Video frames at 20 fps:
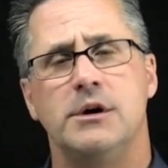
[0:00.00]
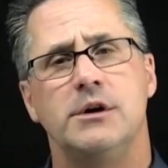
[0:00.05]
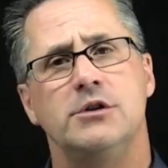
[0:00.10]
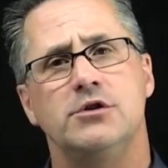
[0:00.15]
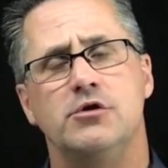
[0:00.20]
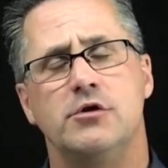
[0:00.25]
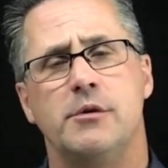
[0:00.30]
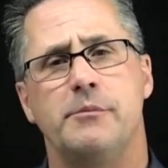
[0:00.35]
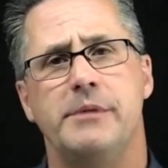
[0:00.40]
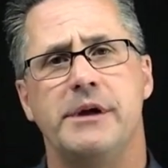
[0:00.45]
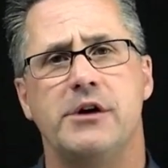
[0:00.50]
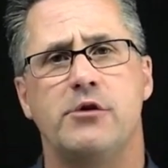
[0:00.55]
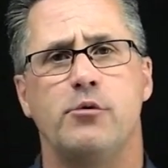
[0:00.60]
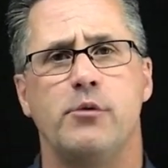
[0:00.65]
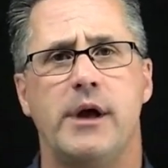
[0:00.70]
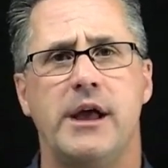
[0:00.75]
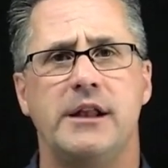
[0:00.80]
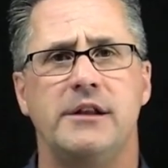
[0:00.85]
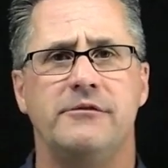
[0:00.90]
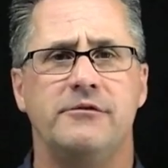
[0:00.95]
You could be
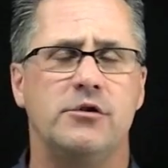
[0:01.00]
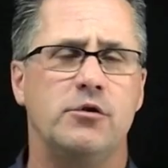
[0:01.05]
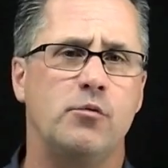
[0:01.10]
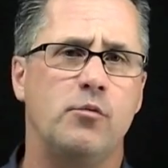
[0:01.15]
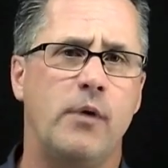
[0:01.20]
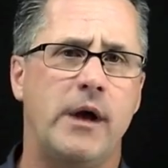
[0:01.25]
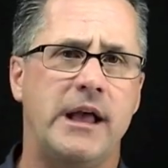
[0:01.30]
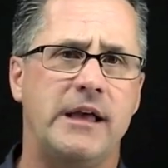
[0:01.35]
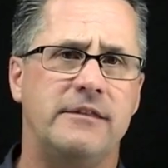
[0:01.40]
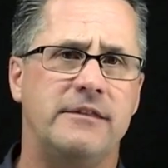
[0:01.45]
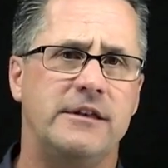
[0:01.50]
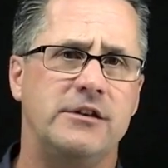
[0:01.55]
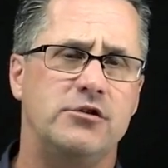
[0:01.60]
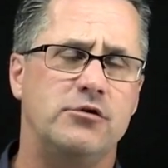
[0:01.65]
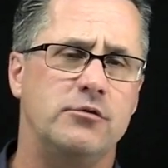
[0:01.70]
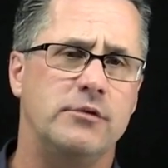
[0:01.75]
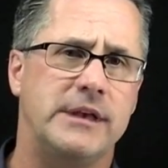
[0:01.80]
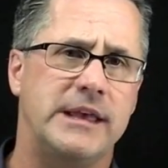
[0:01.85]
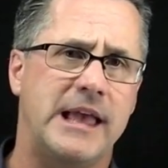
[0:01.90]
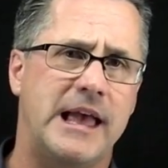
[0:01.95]
creative in the way that
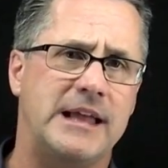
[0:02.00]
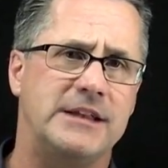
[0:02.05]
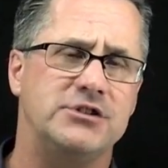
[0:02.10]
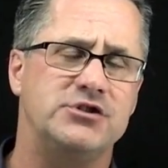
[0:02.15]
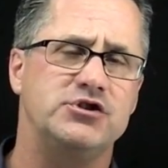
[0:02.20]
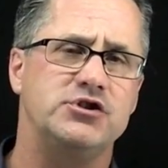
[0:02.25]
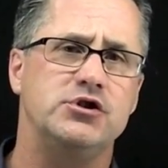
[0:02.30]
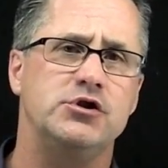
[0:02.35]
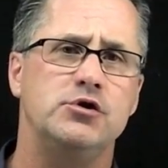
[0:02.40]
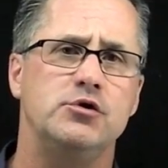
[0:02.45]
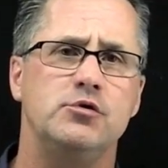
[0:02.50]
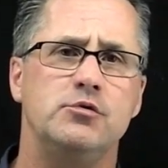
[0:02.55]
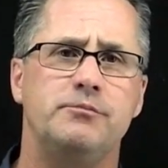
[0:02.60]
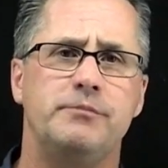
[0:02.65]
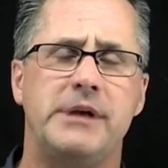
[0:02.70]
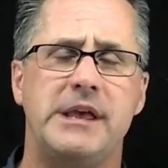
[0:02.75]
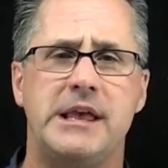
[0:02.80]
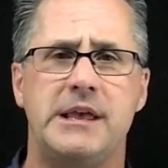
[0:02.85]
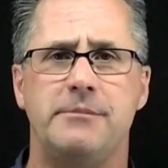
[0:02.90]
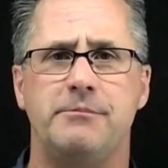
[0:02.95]
you get 2
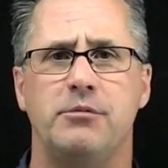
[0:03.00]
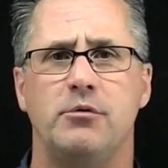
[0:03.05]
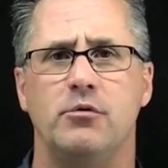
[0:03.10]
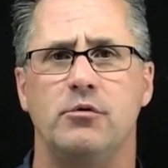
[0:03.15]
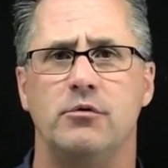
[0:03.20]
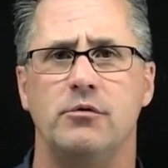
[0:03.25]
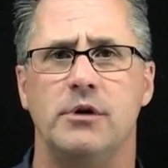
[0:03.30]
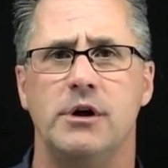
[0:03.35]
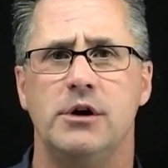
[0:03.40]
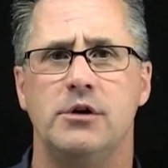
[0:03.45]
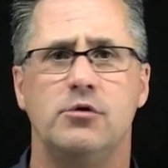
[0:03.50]
people